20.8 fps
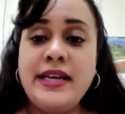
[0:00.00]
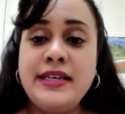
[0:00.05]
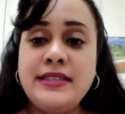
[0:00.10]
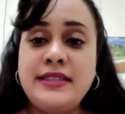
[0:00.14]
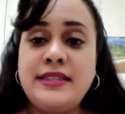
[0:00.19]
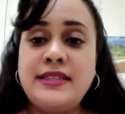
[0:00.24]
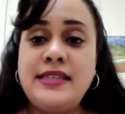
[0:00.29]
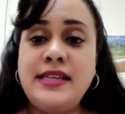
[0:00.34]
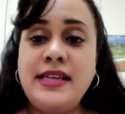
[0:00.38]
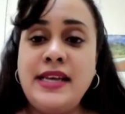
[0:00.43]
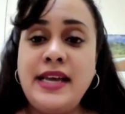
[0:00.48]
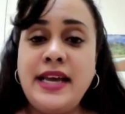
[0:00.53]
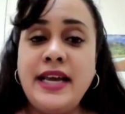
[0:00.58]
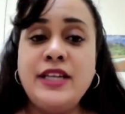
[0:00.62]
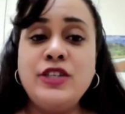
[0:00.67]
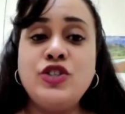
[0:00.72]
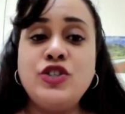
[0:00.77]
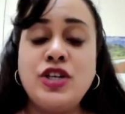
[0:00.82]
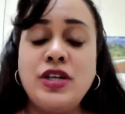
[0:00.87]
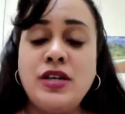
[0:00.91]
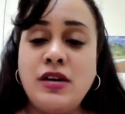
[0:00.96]
is the
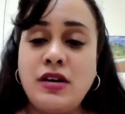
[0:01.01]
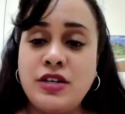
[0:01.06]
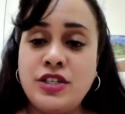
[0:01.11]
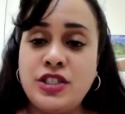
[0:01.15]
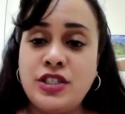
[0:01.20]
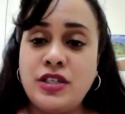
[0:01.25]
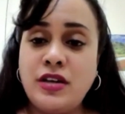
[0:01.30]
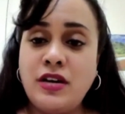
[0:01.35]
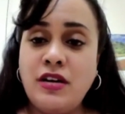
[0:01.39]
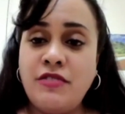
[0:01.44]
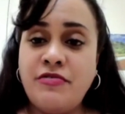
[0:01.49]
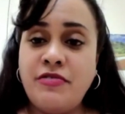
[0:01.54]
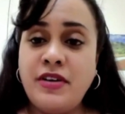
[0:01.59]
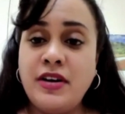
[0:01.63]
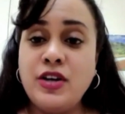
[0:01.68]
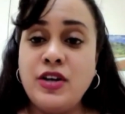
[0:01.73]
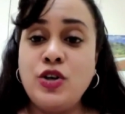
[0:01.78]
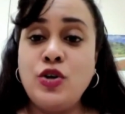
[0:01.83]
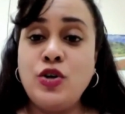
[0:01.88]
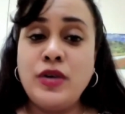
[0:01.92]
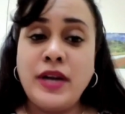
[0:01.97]
introduction of
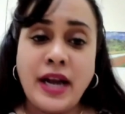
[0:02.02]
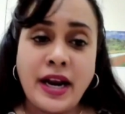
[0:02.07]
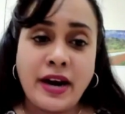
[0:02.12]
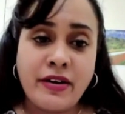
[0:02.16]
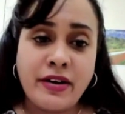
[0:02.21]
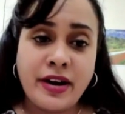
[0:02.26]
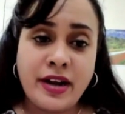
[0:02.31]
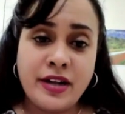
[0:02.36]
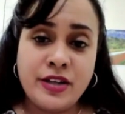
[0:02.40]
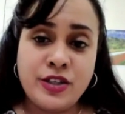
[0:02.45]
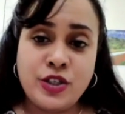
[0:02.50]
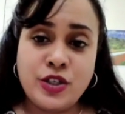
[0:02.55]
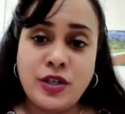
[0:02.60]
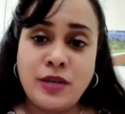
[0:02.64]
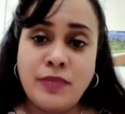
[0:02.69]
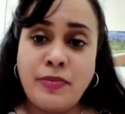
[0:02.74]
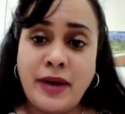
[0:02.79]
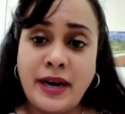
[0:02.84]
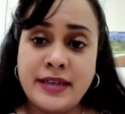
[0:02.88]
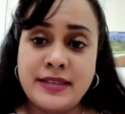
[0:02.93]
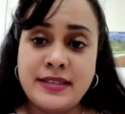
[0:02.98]
a Good
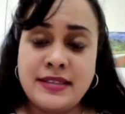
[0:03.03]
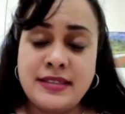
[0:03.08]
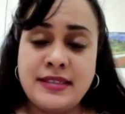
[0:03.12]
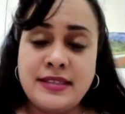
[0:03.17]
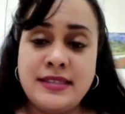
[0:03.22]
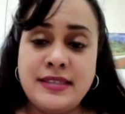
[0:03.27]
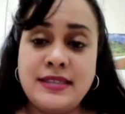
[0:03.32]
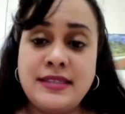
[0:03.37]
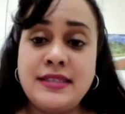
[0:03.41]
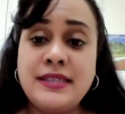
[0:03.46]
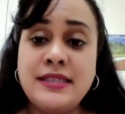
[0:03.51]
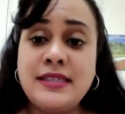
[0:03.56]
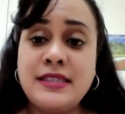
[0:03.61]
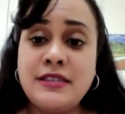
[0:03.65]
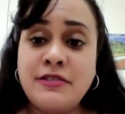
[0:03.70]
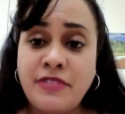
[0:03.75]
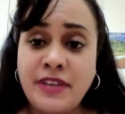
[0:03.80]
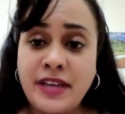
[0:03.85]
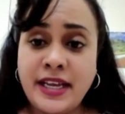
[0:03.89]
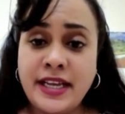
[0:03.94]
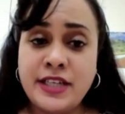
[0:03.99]
Agricultural Practices
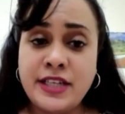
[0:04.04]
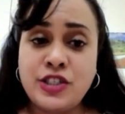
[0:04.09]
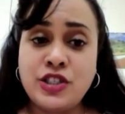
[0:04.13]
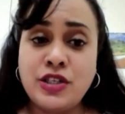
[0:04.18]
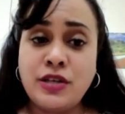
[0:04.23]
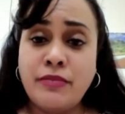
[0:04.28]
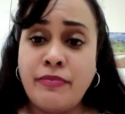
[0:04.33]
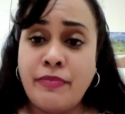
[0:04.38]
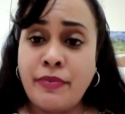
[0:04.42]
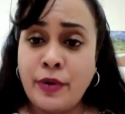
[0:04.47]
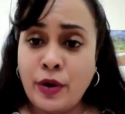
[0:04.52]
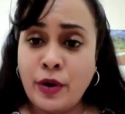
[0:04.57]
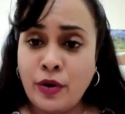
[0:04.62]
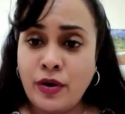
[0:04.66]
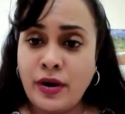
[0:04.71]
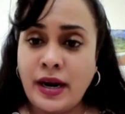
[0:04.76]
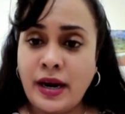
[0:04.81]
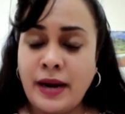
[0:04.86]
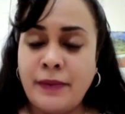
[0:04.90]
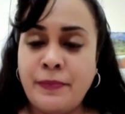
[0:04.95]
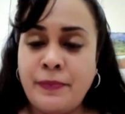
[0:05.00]
Certification
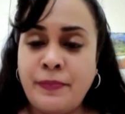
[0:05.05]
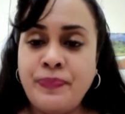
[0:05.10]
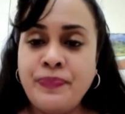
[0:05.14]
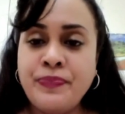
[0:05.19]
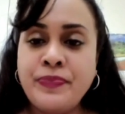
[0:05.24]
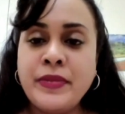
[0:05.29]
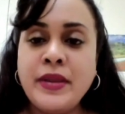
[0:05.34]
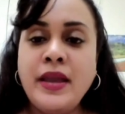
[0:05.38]
Program